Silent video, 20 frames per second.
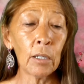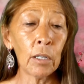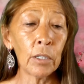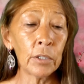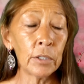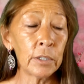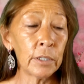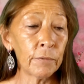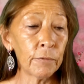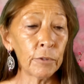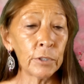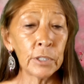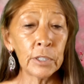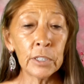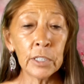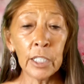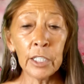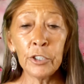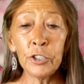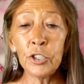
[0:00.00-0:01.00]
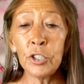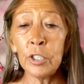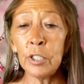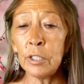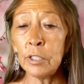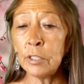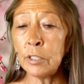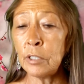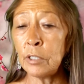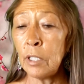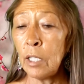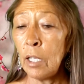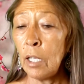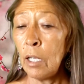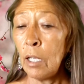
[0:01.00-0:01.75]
all the different stations,